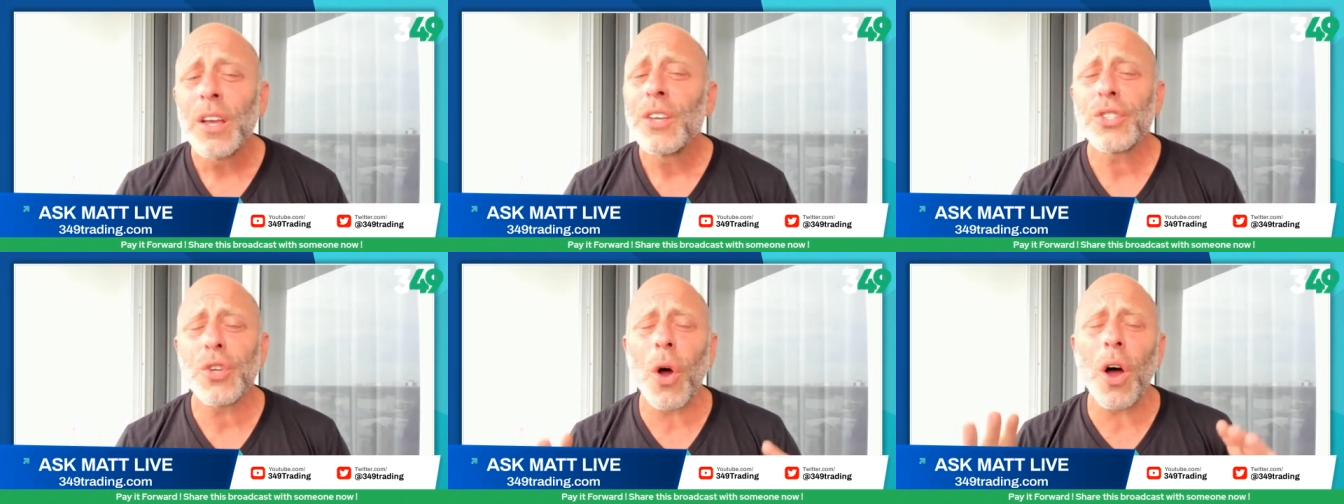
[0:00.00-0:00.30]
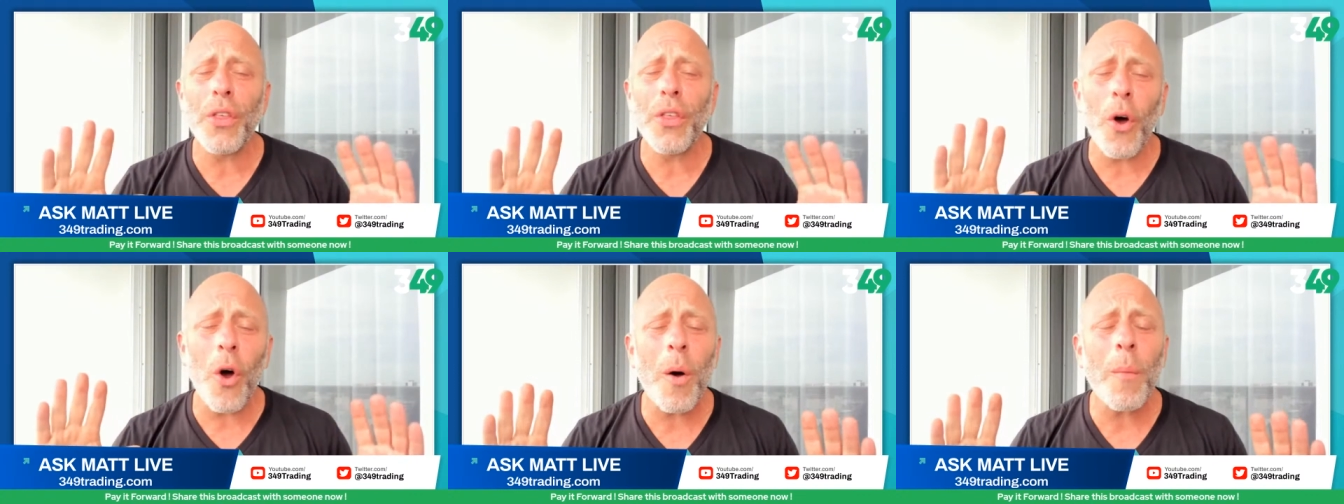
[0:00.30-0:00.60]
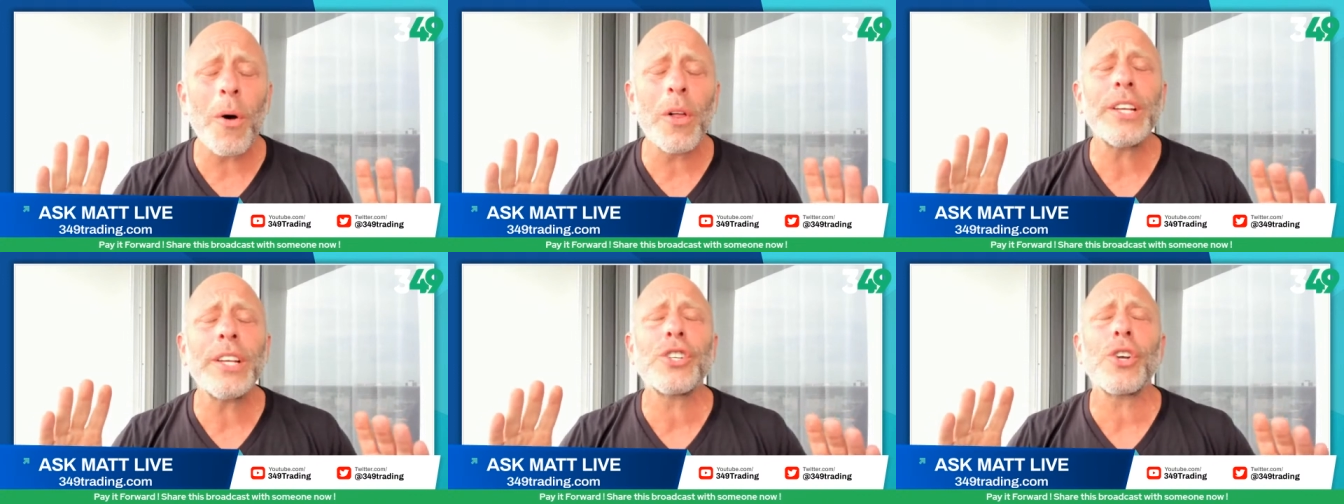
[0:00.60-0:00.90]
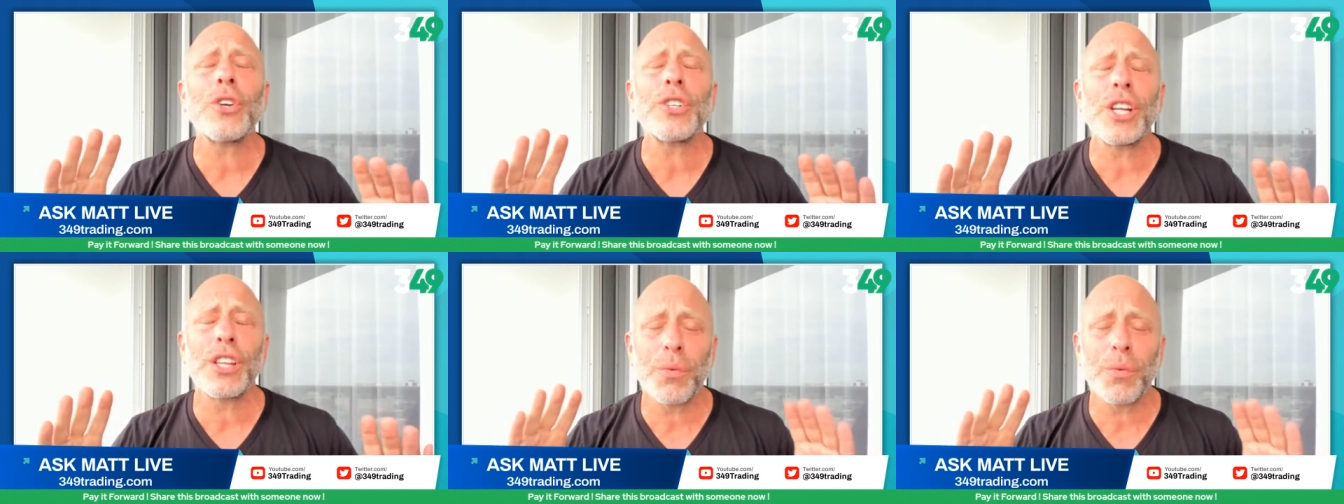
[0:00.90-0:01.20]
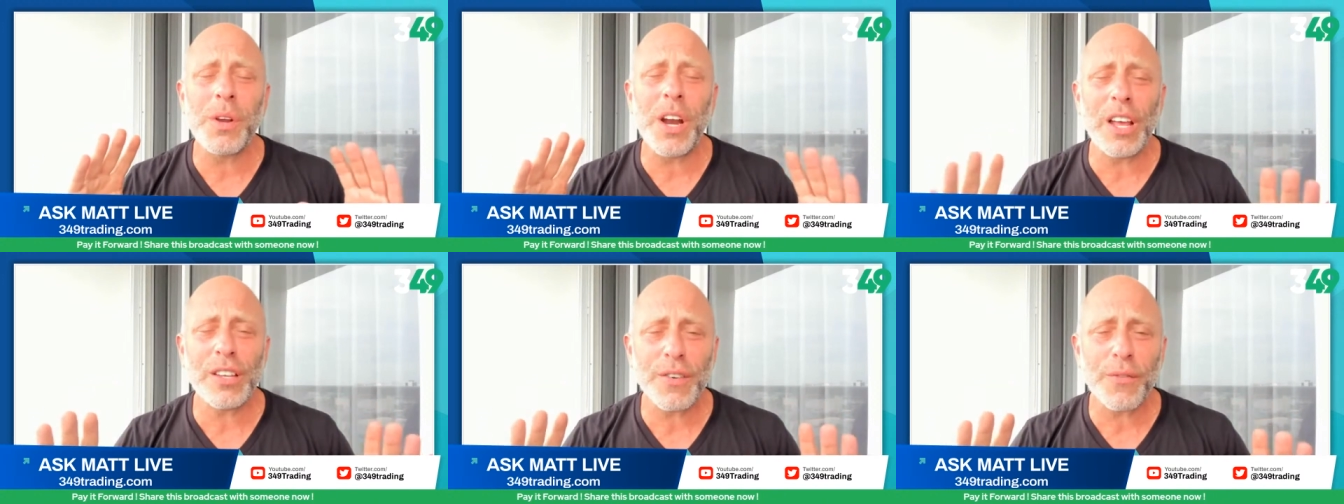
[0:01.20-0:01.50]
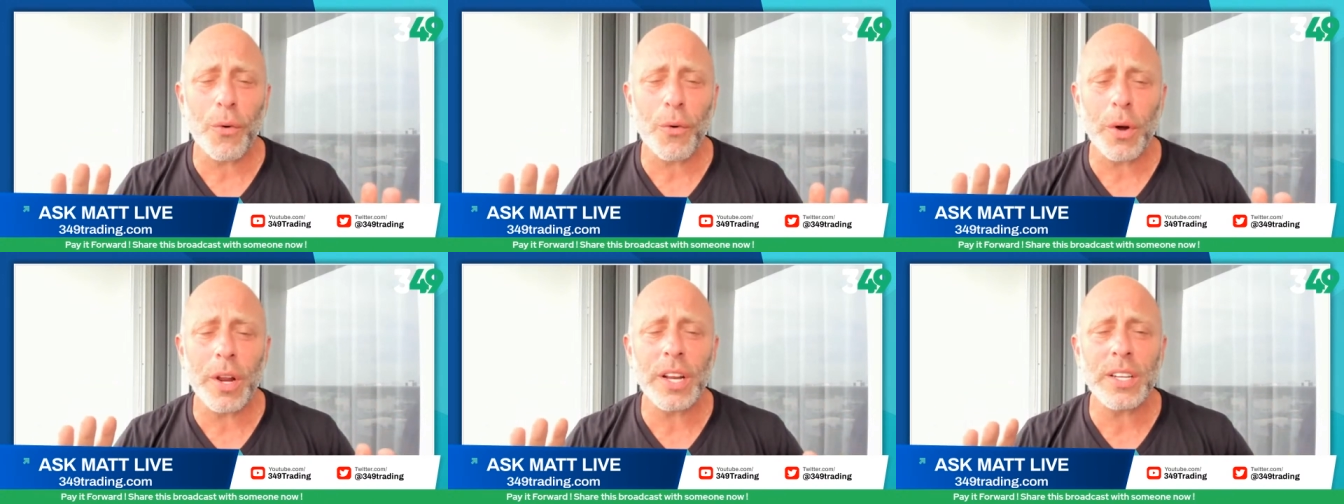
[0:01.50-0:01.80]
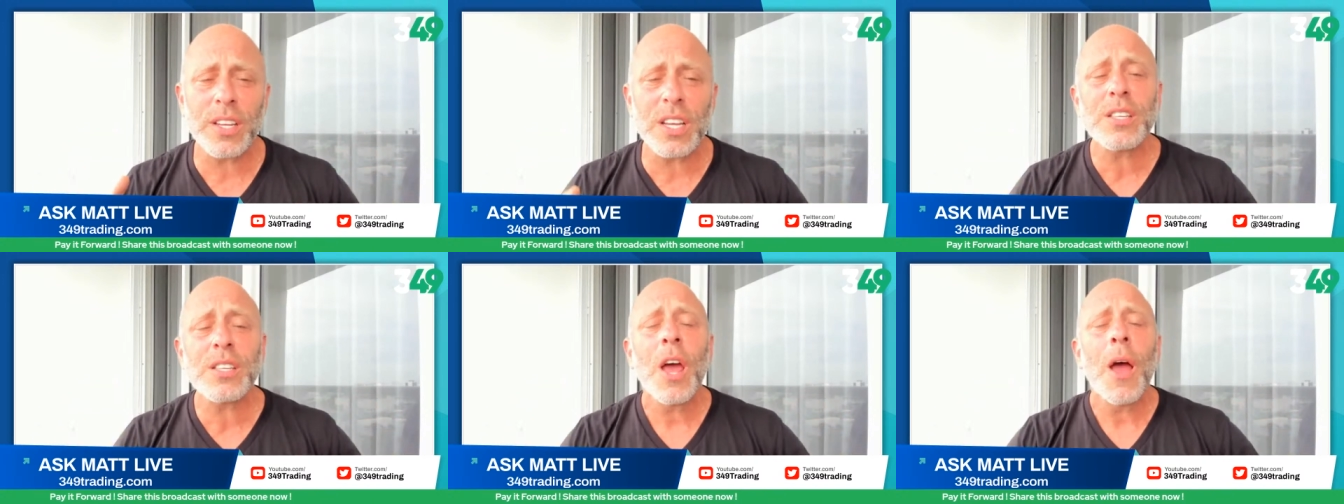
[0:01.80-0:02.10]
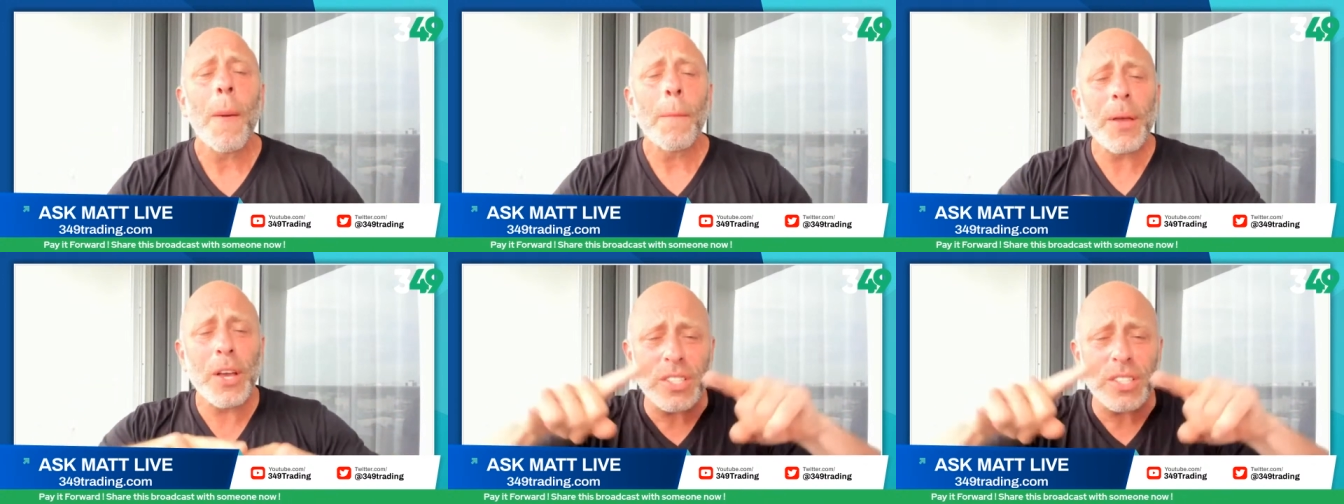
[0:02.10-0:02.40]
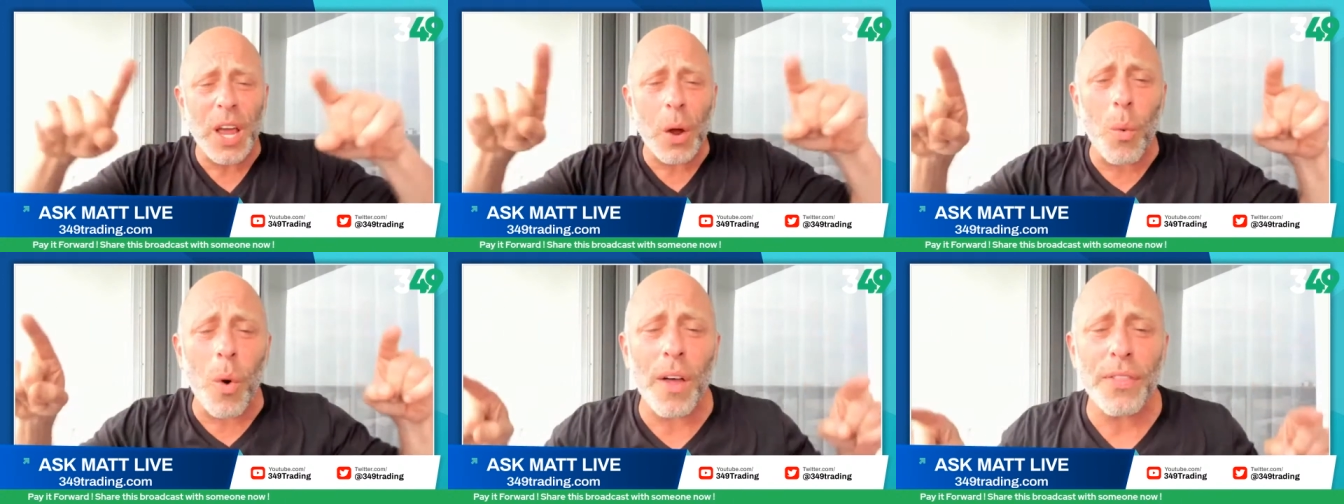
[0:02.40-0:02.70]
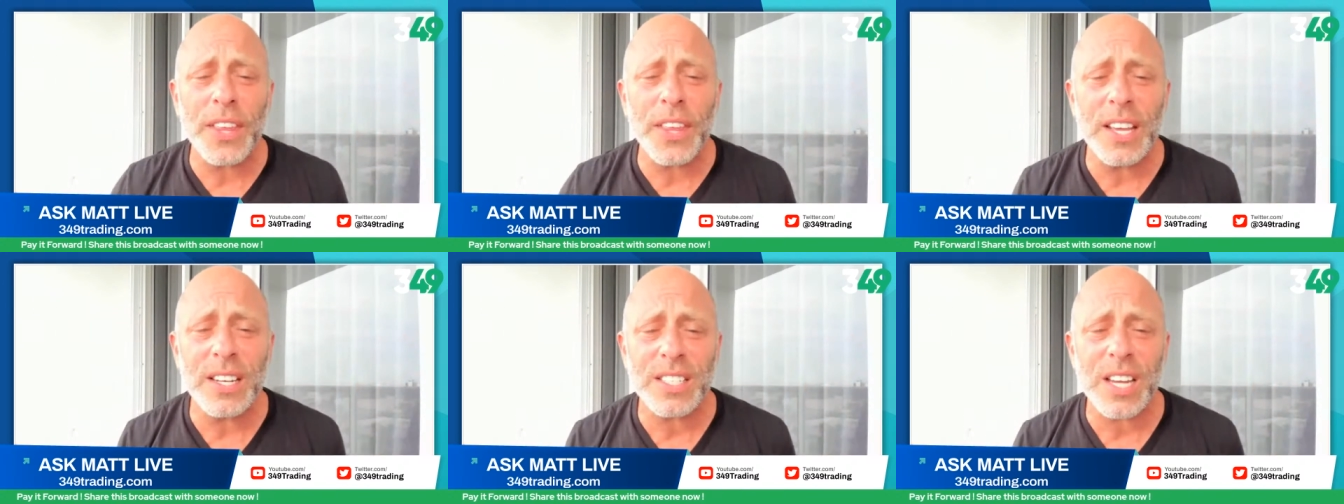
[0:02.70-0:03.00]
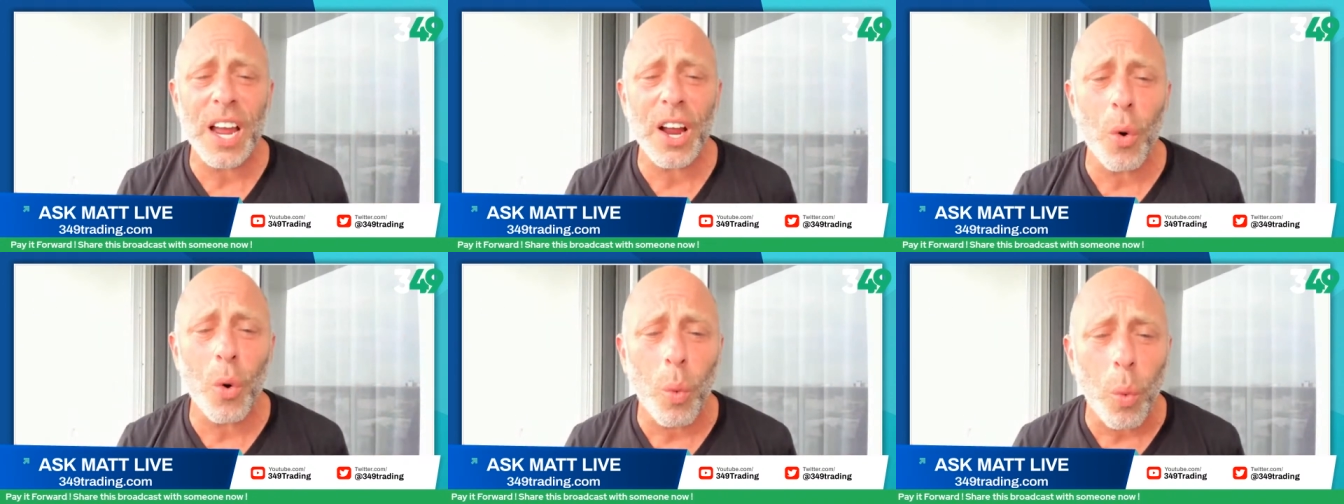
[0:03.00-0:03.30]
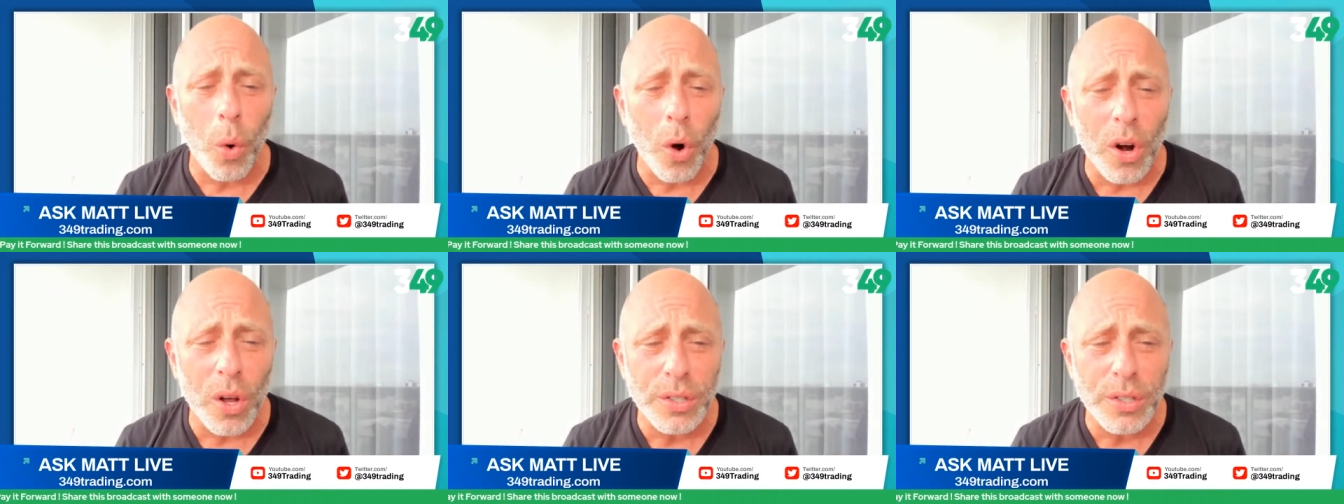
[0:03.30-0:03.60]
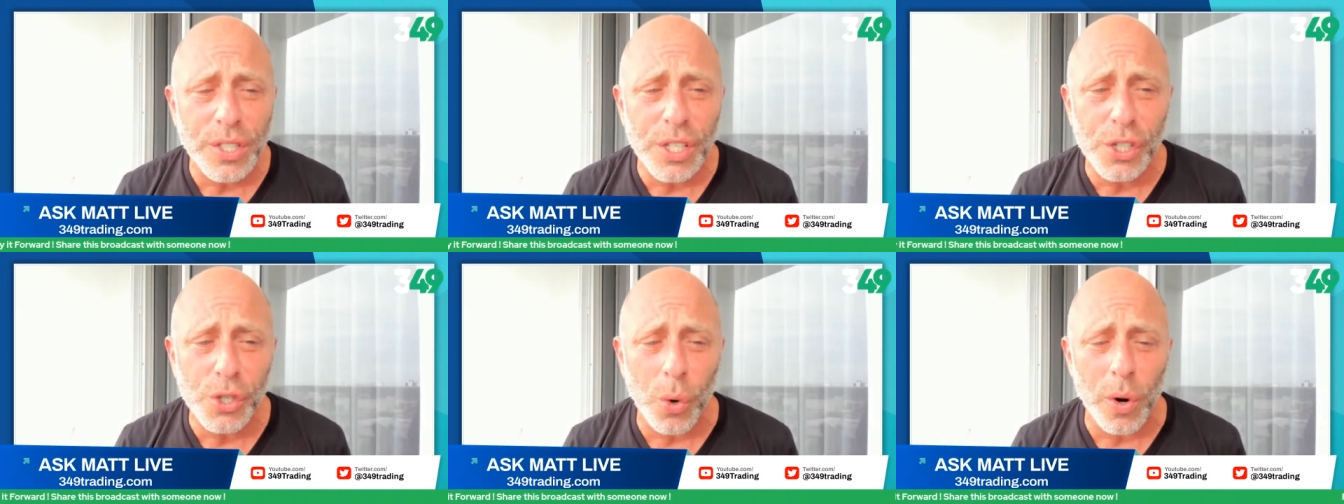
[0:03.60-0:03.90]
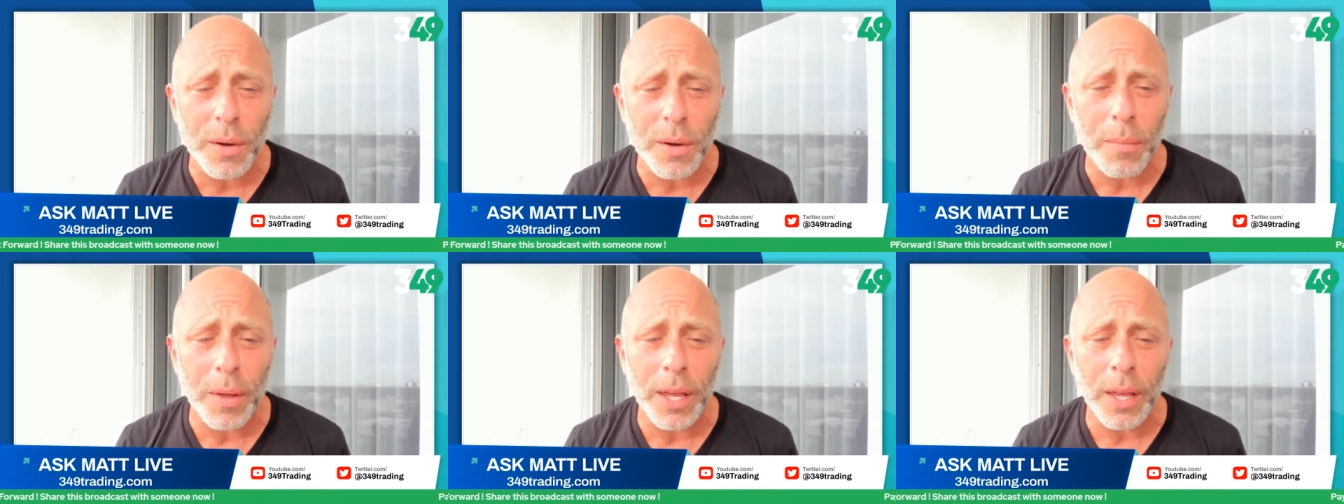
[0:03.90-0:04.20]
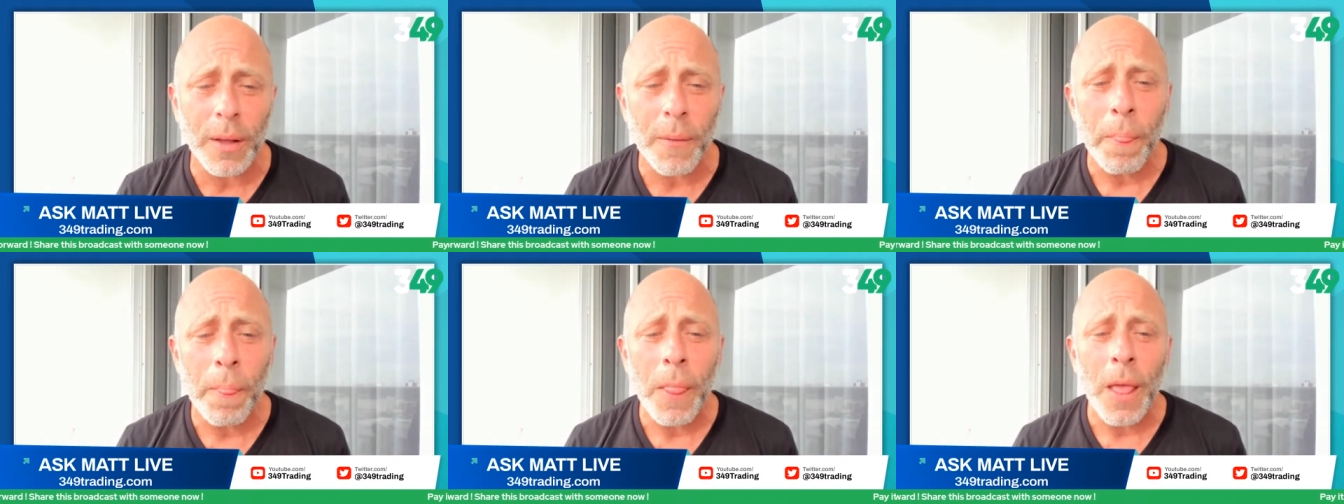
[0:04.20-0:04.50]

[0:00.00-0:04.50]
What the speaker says: So although I'm only charging $3.49, because I want the entire world to join me.